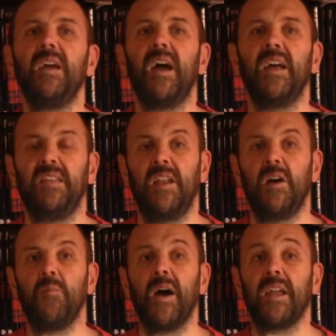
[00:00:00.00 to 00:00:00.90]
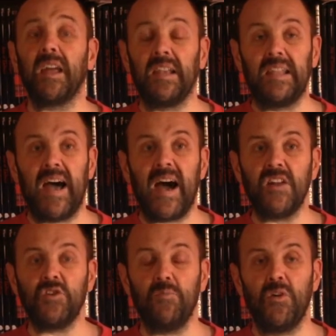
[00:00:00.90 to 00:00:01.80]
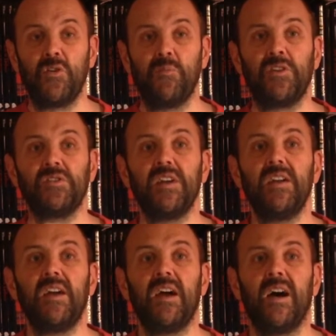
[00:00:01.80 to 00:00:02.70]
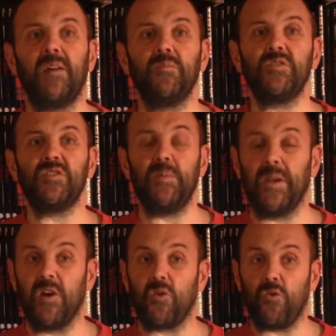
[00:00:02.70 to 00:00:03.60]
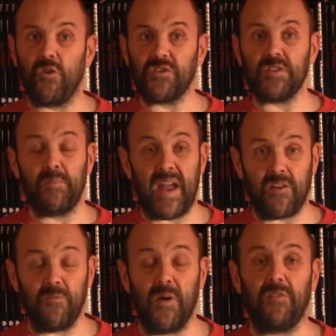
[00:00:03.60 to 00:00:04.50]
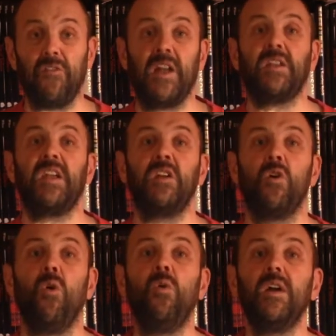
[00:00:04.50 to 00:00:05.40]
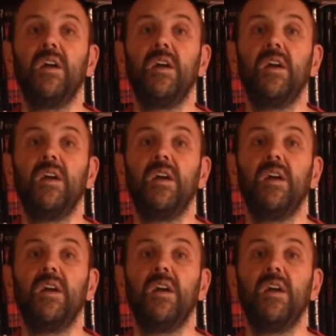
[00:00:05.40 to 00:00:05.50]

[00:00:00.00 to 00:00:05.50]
and then I make a larger movement um, stepping across the back of my front heel